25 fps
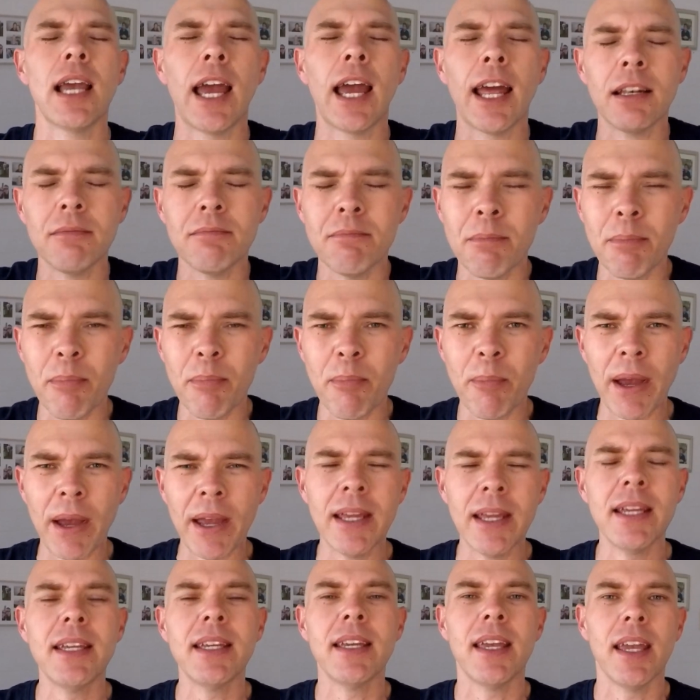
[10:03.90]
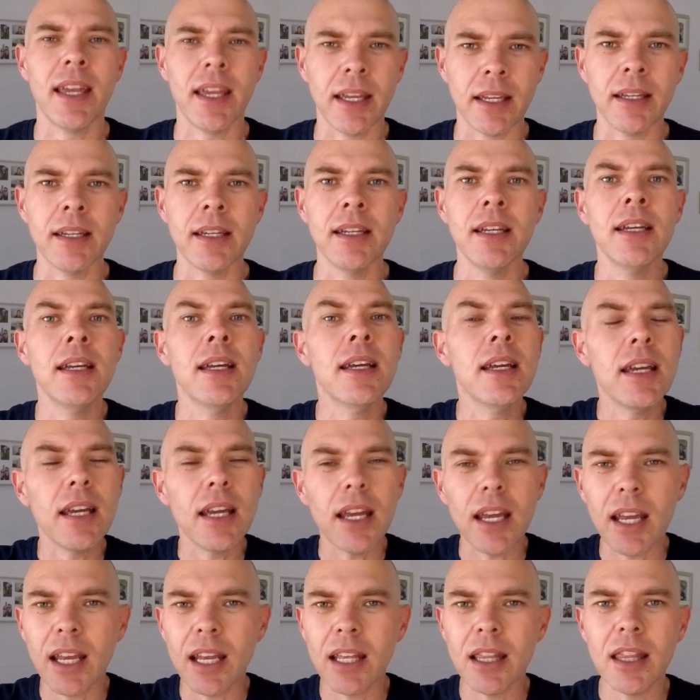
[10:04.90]
and baking
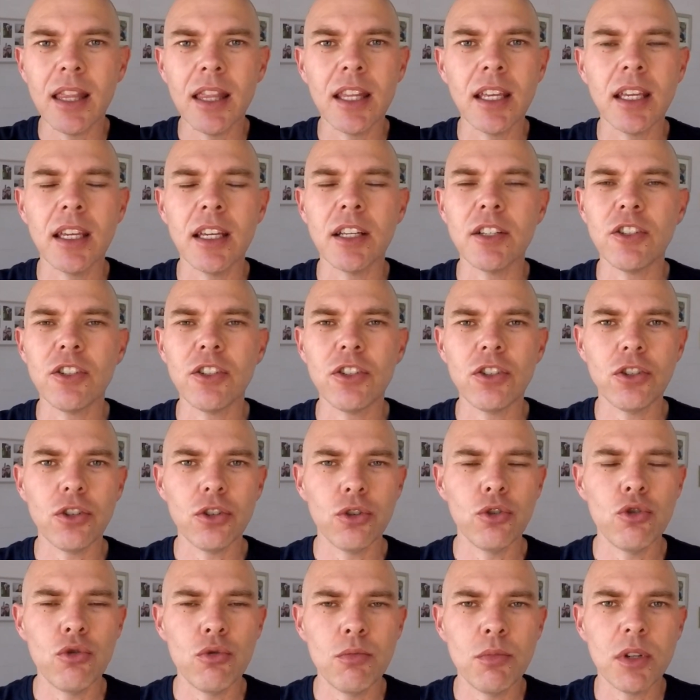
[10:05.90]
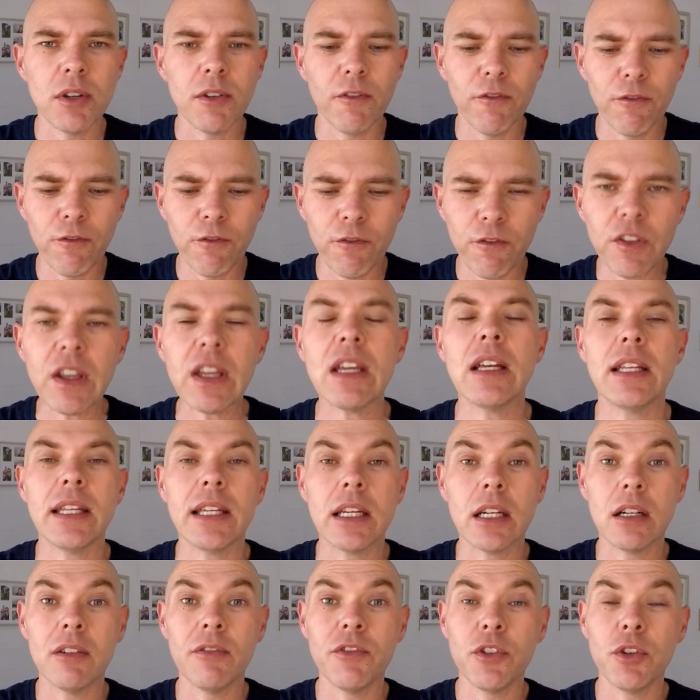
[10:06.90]
in the assumed
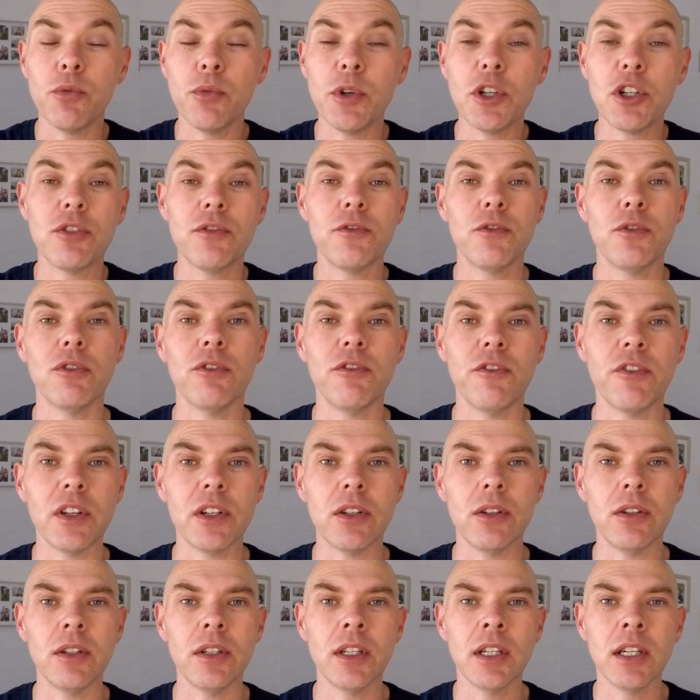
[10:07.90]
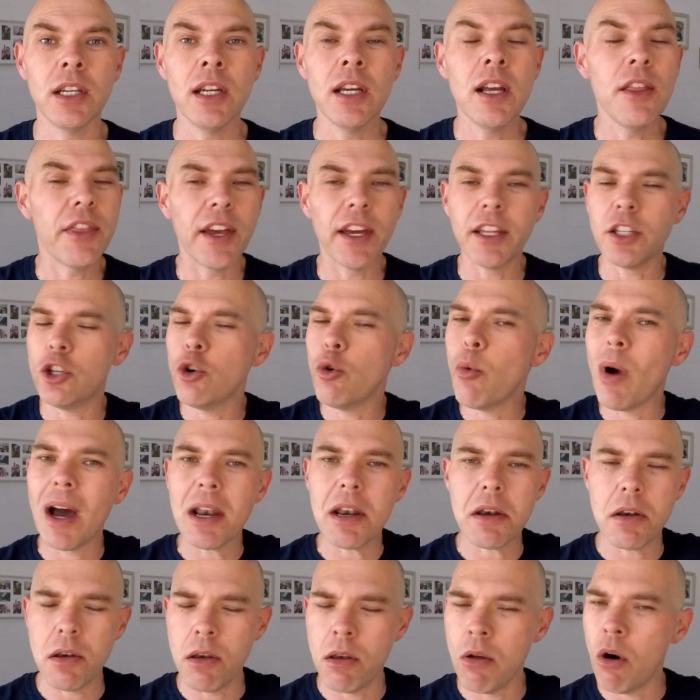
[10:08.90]
feeling of the wish fulfilled that you are
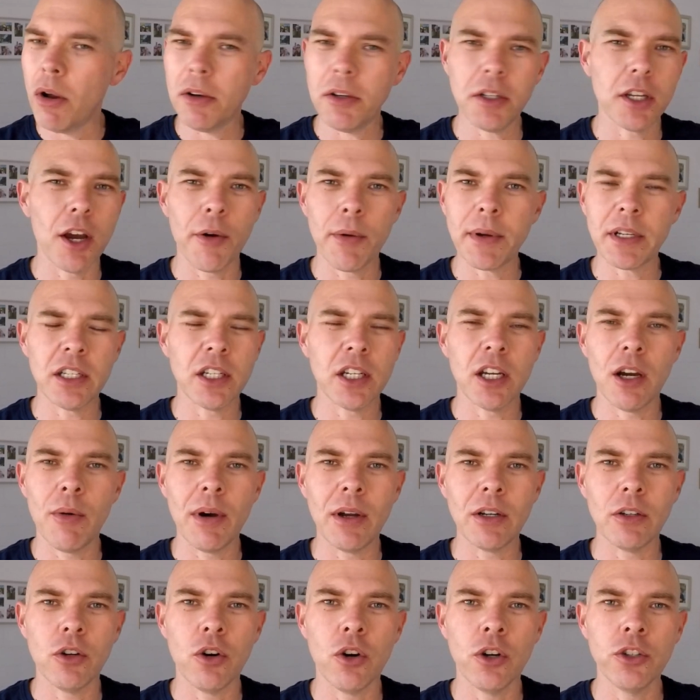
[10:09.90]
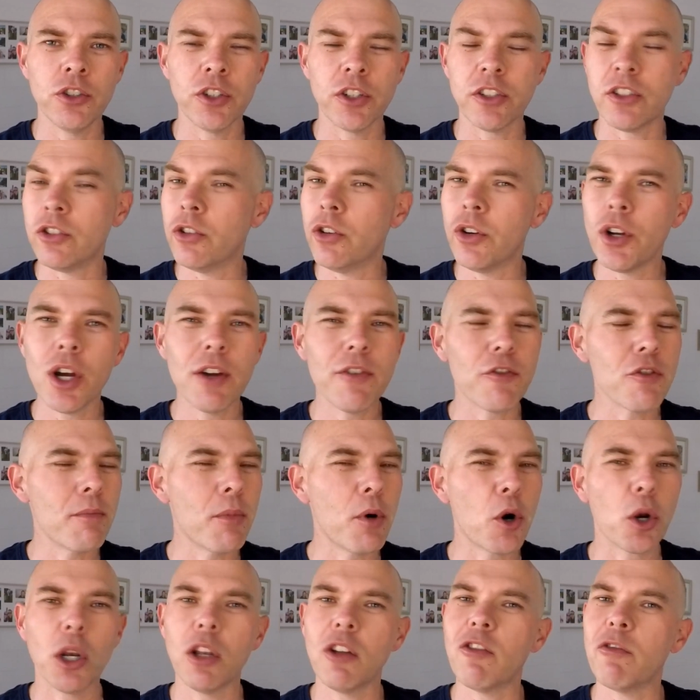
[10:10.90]
not going to go unconscious, not over a
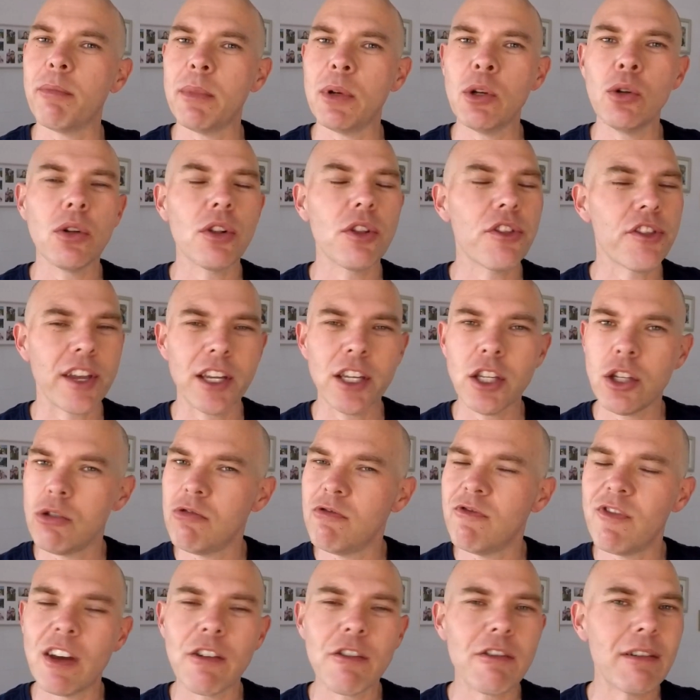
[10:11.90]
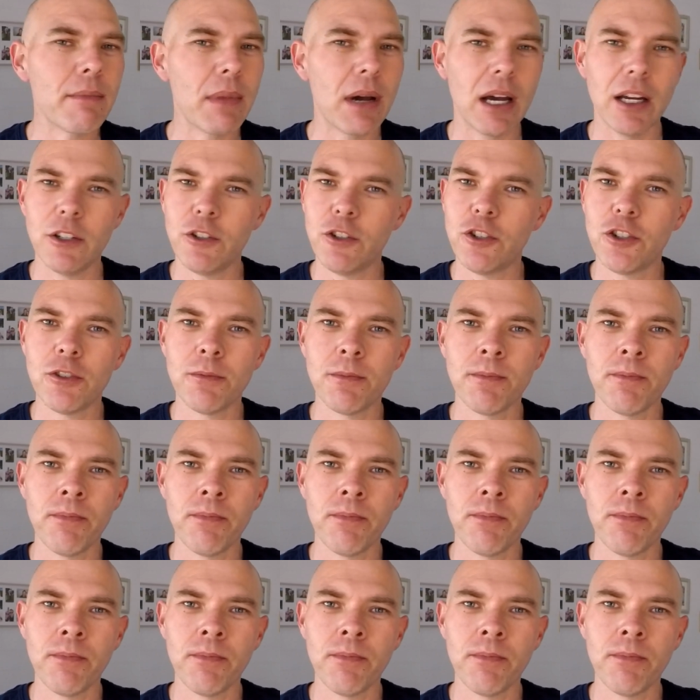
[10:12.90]
bottle of milk, thank you very much.